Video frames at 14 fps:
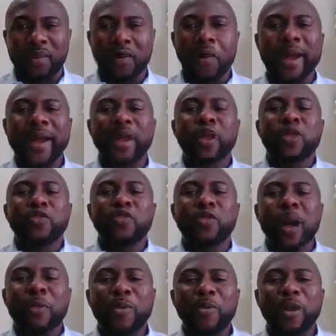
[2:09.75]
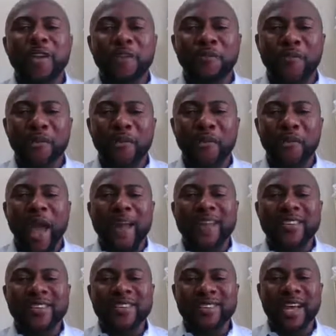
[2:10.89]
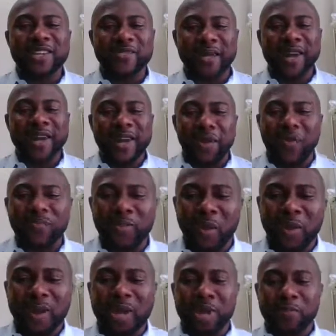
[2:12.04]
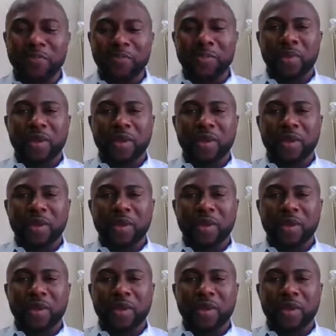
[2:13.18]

All right. So I'm going to give you an instance right now. Okay.